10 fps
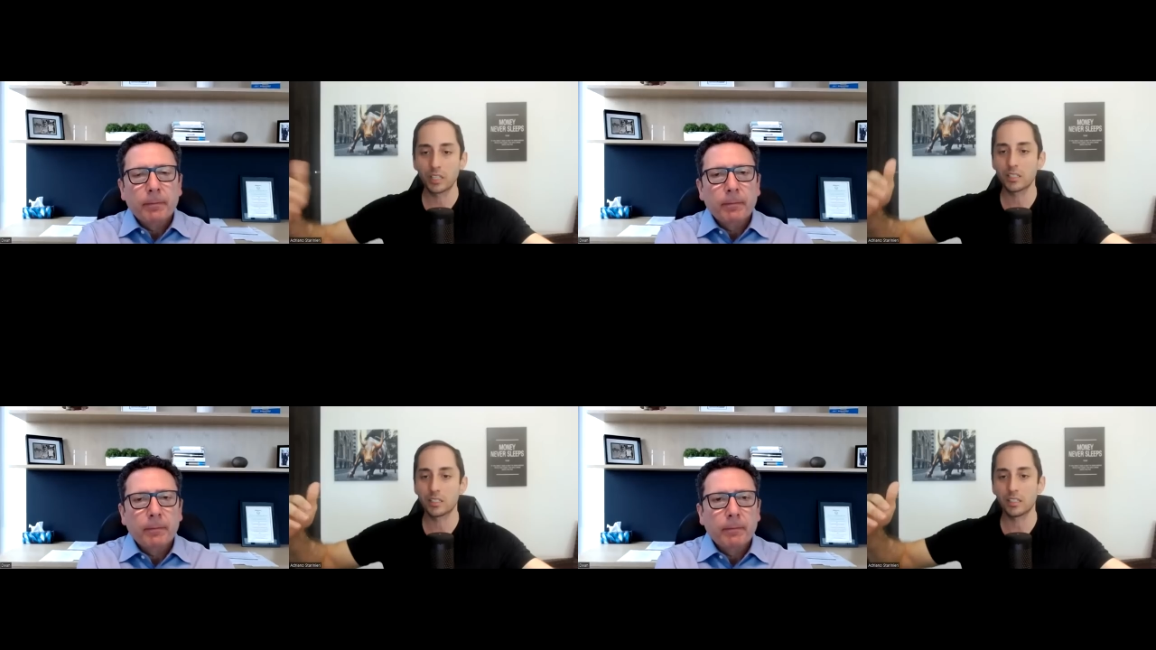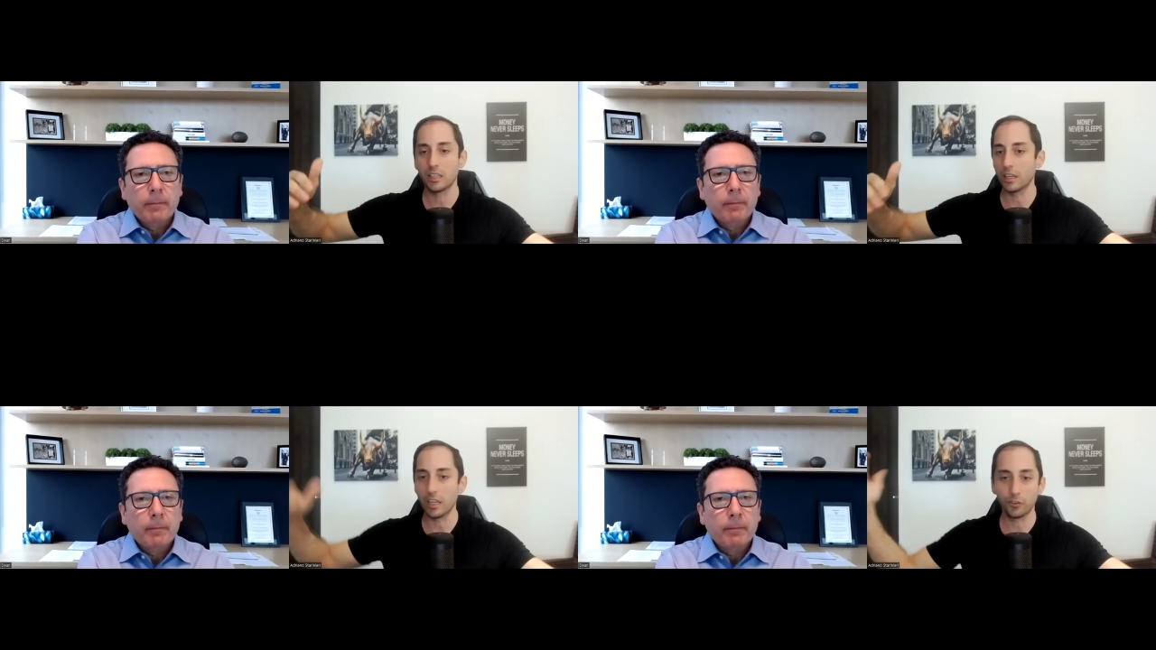Speaker 1: as
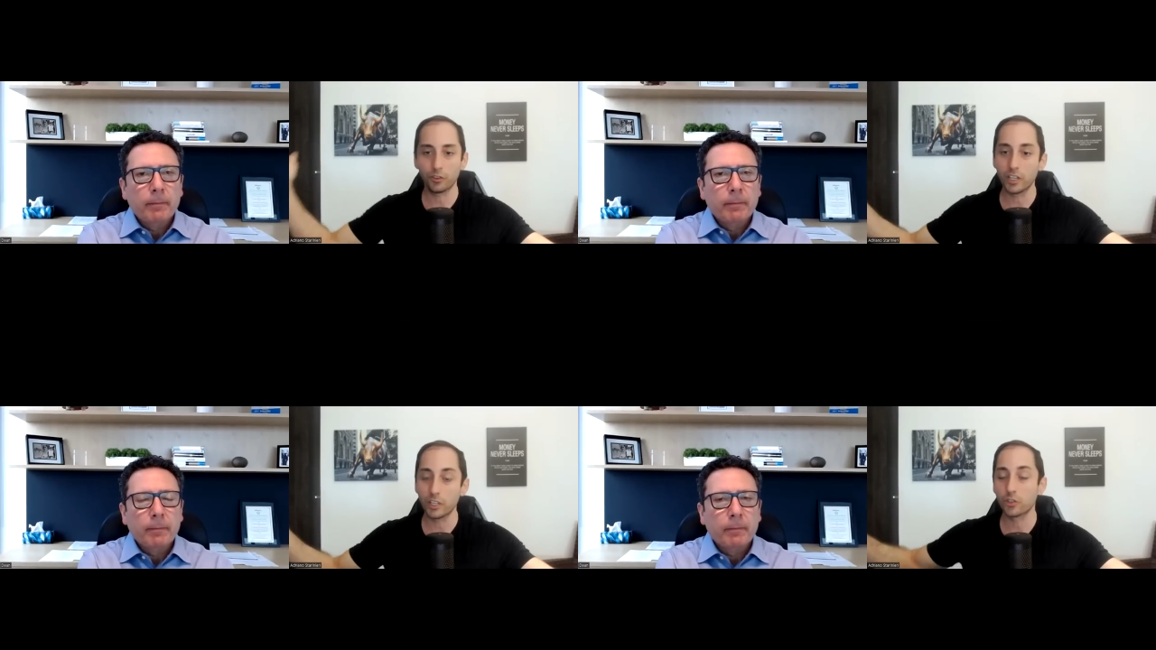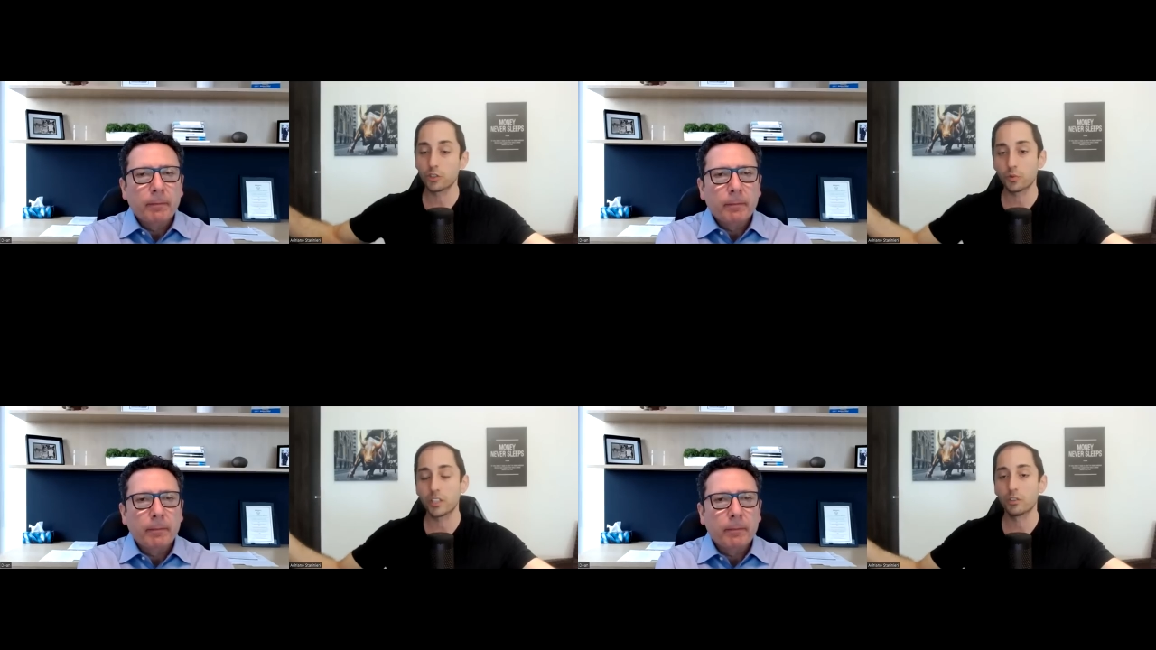if interest
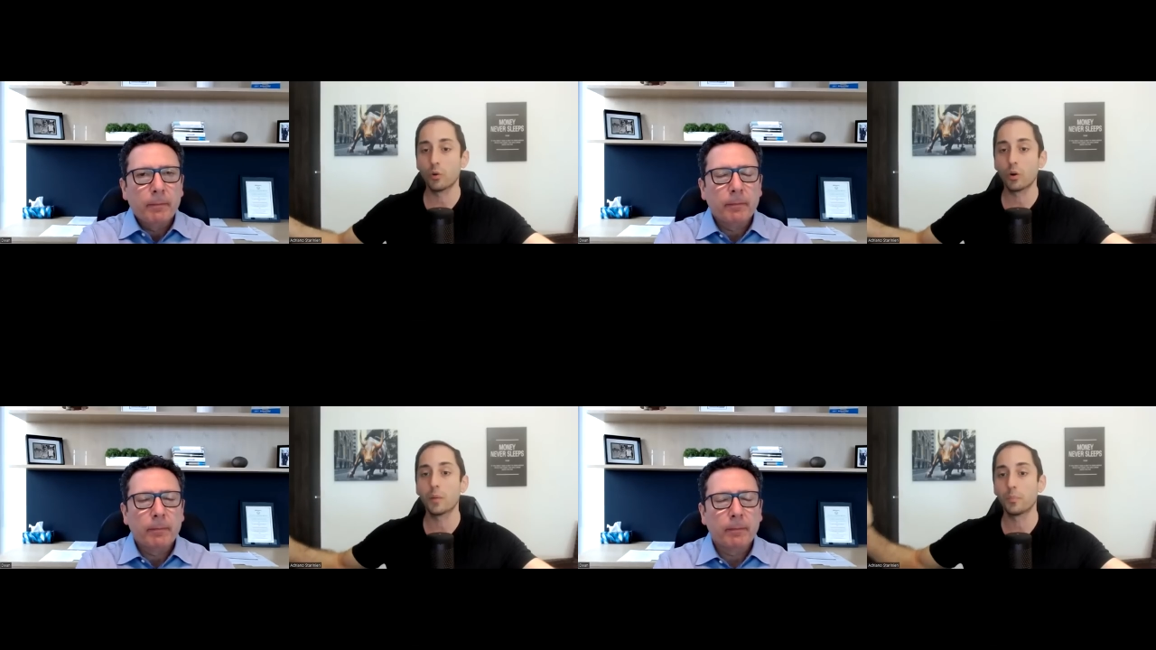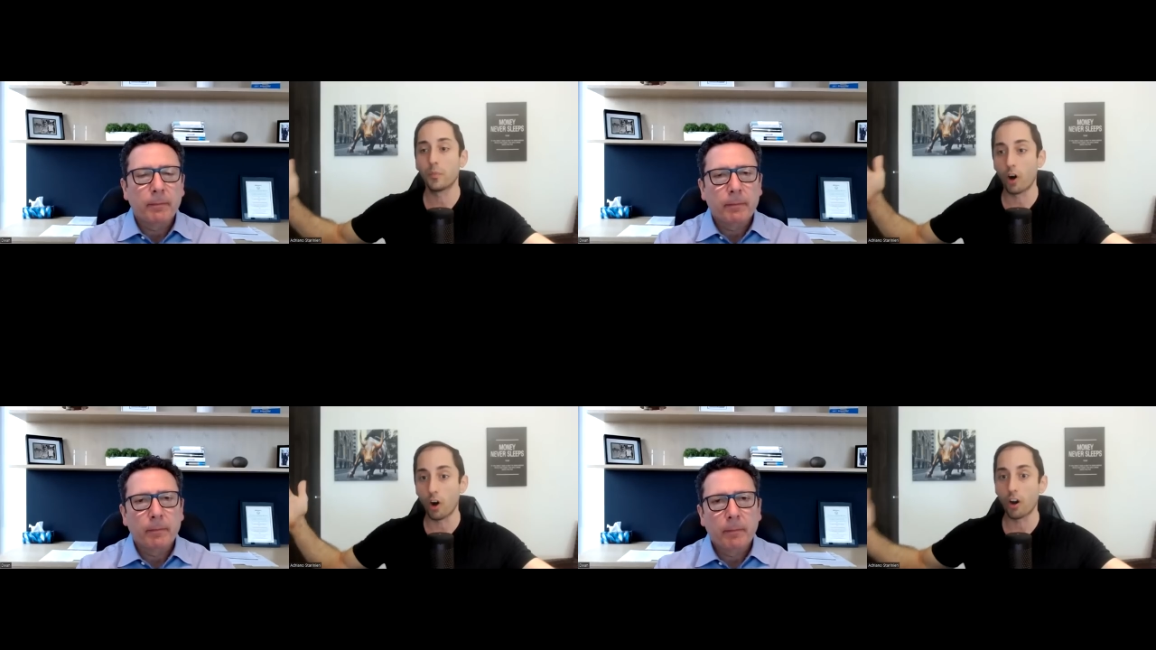rates go up
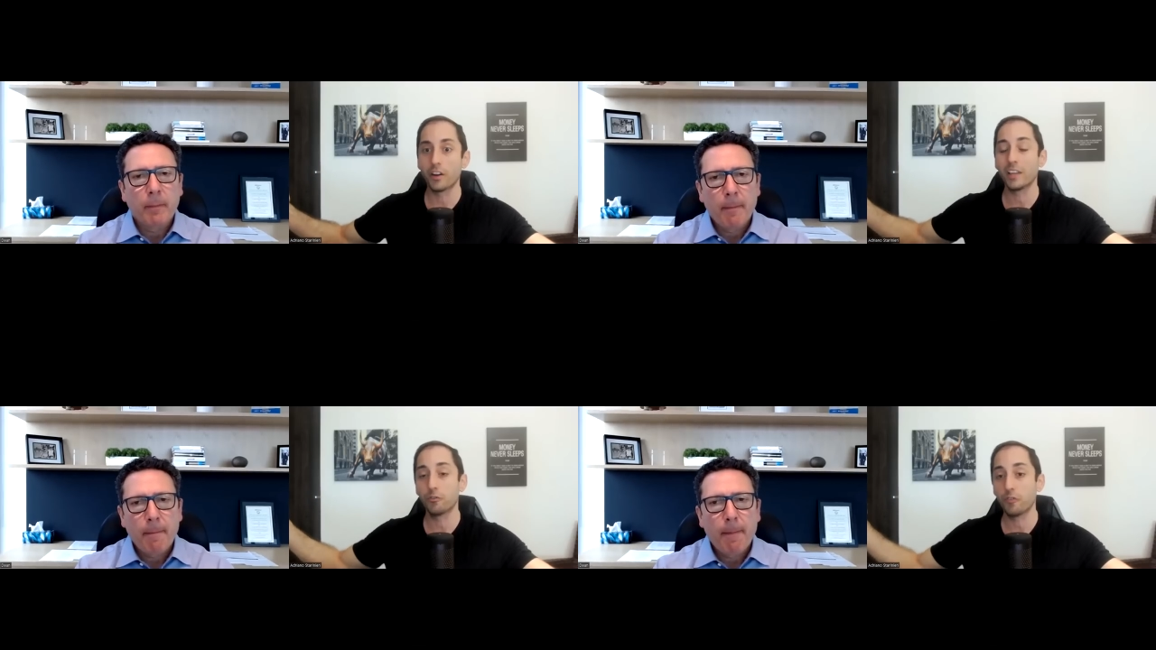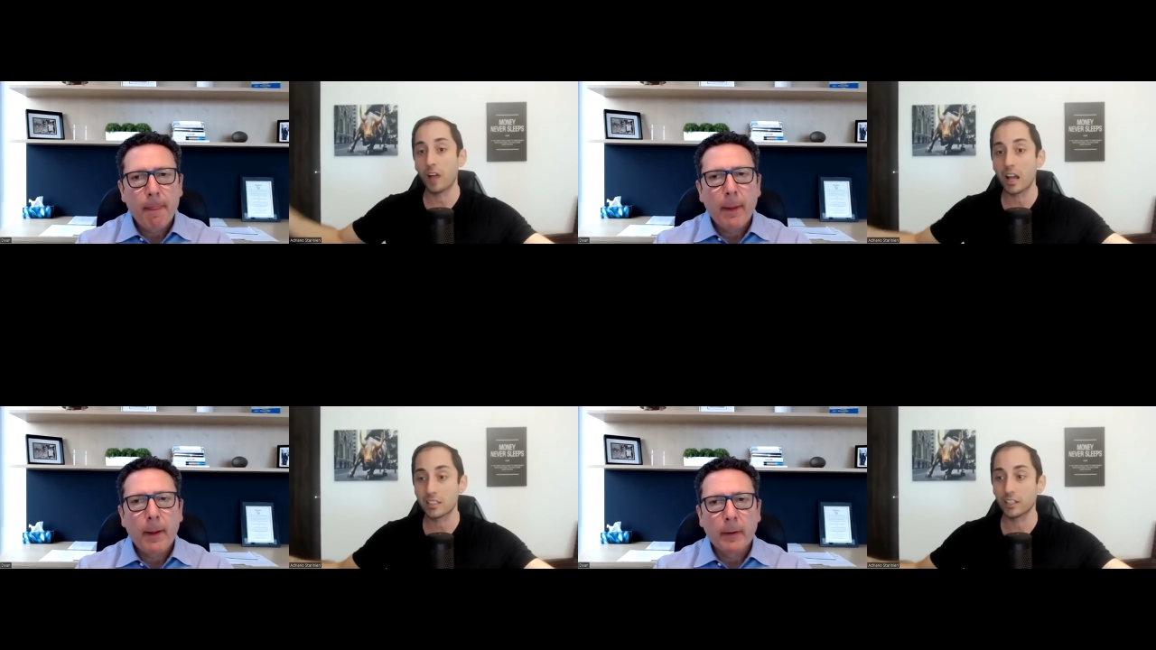hard and
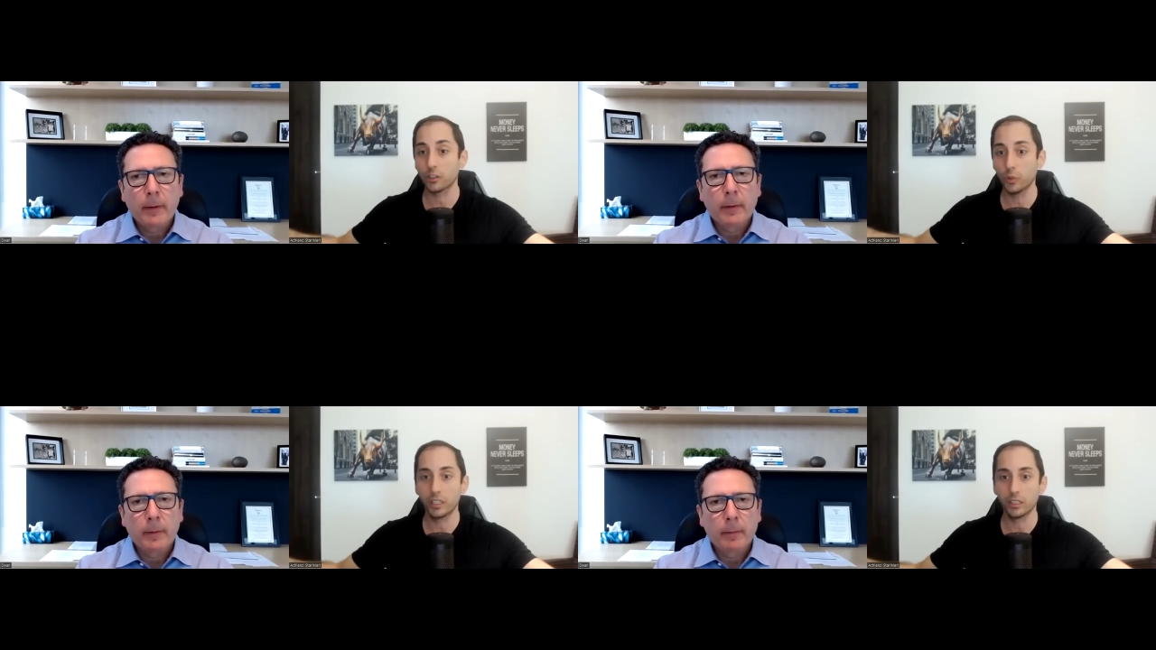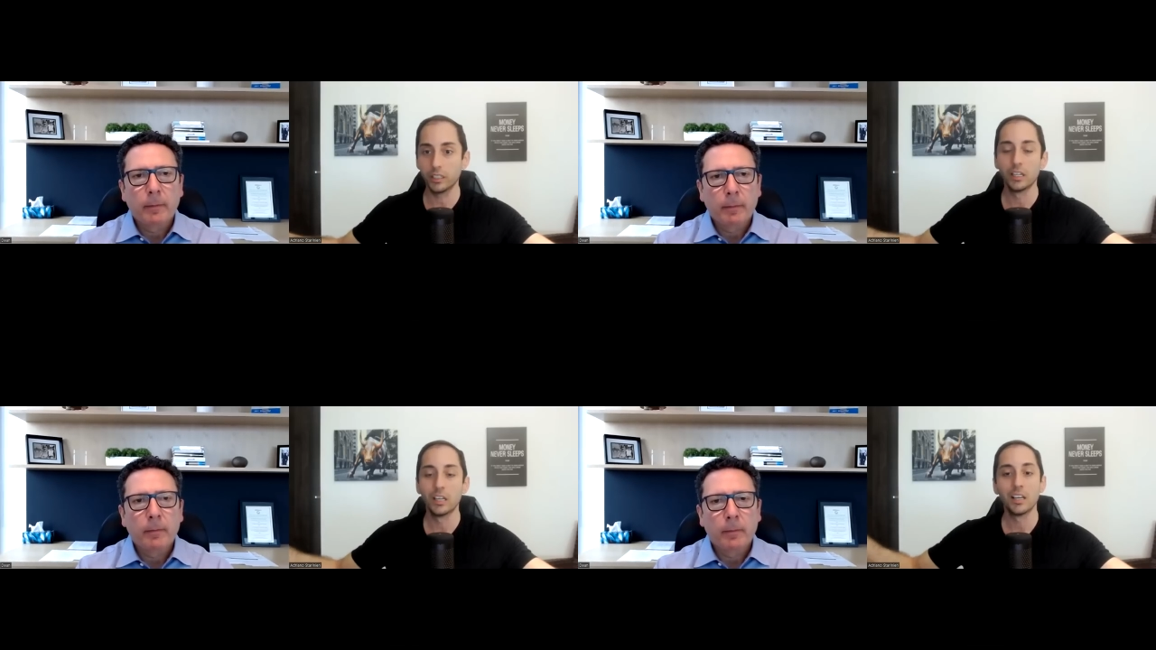fast and
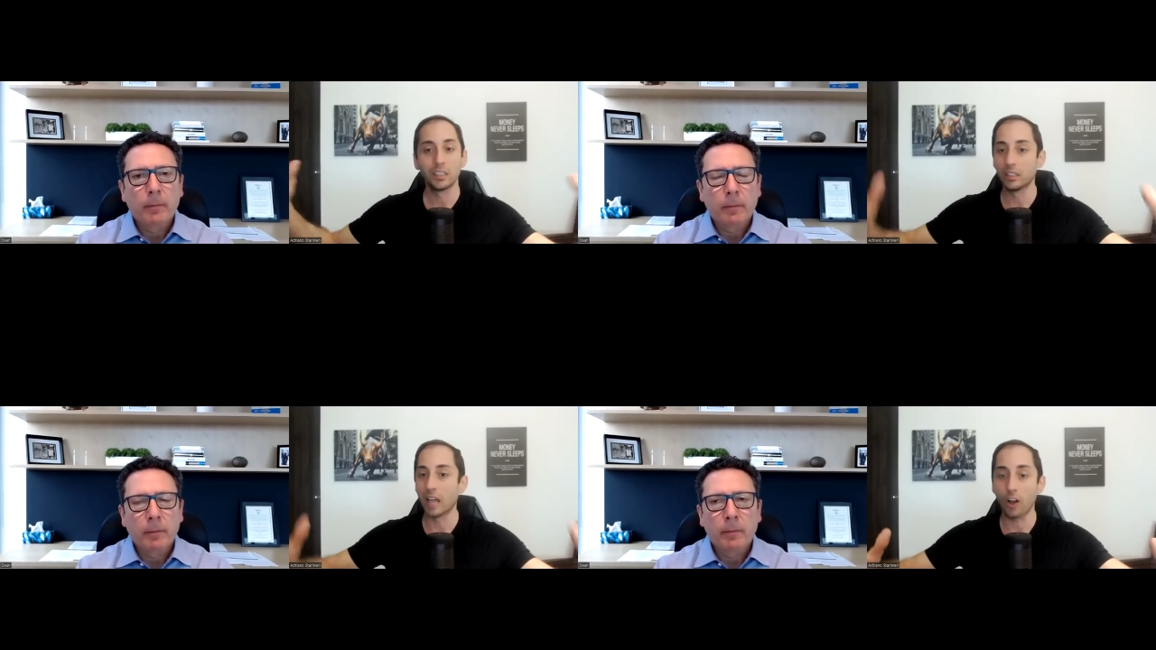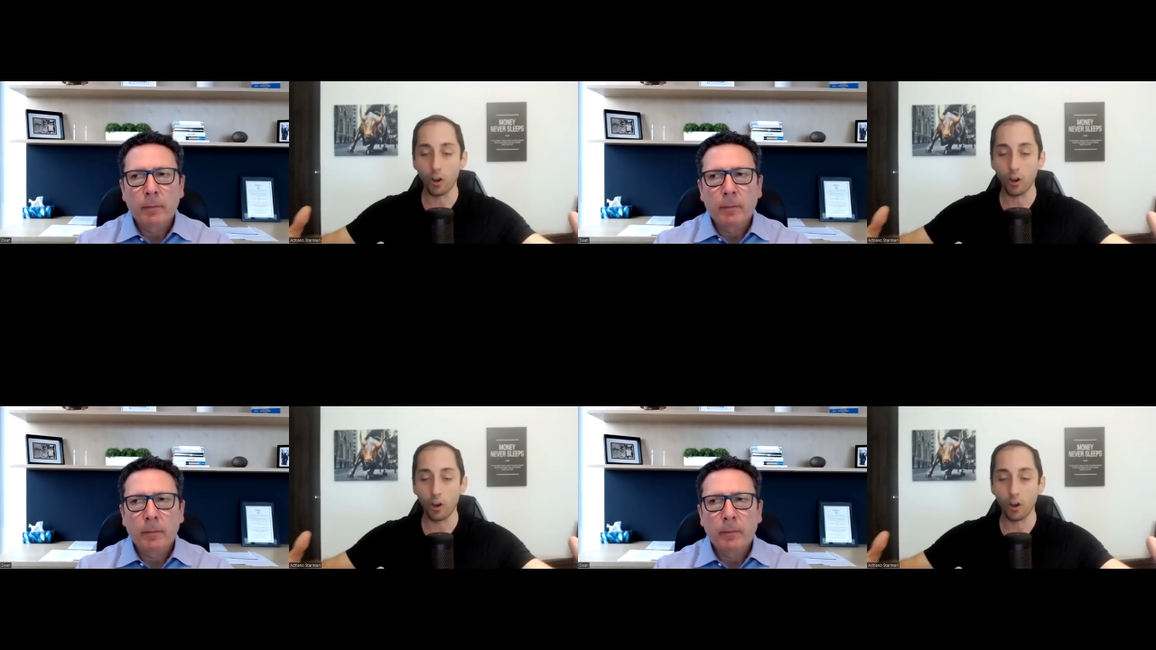quickly, that